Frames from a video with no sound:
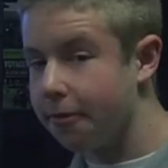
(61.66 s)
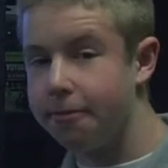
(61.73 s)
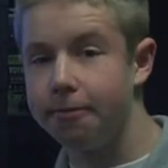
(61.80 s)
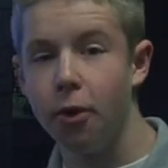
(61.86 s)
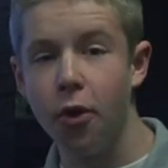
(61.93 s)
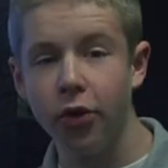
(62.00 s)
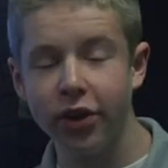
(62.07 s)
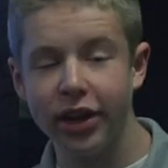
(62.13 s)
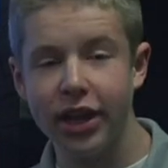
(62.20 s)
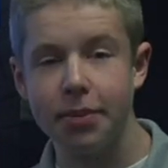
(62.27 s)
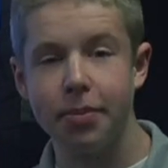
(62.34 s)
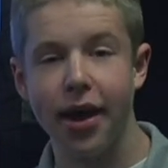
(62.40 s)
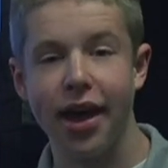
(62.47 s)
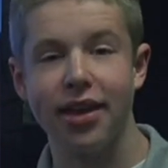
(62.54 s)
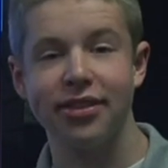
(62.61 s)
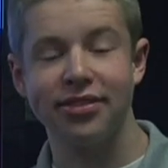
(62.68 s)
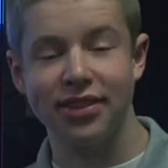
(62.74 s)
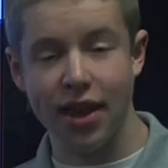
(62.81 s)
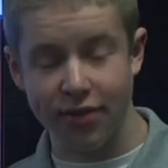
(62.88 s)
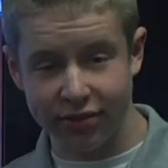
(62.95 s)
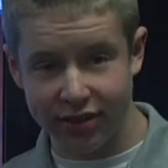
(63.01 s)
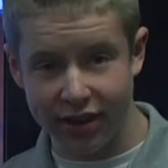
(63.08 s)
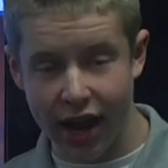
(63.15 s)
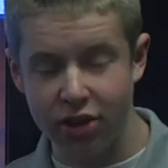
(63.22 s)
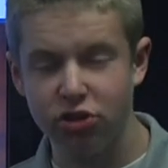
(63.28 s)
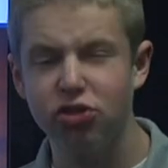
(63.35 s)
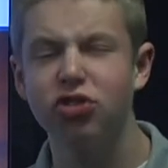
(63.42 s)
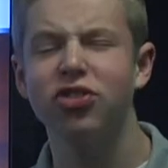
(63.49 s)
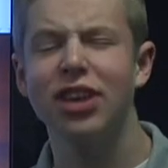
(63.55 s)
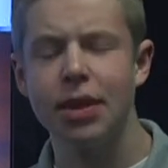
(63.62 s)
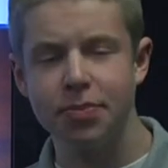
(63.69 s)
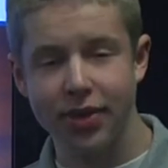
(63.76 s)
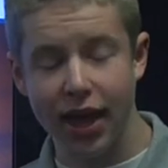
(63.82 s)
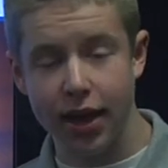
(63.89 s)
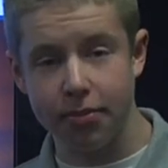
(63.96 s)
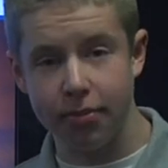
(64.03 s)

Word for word: 40 by 7 tonight. So just keep that